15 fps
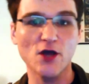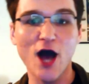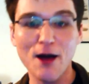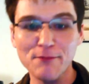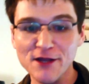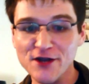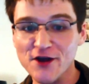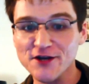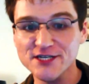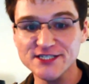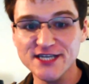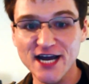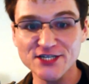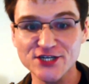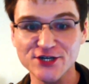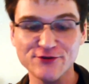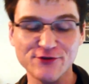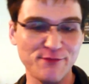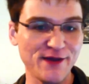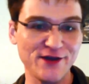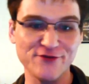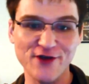Goblin architecture
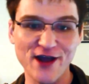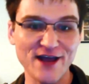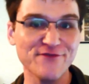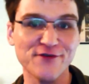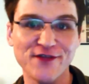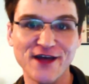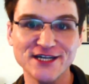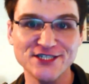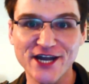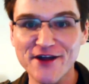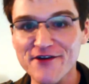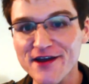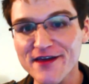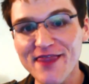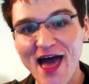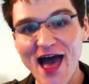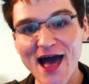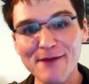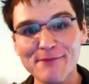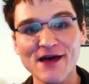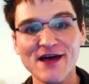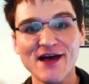would be great for the engineering lab.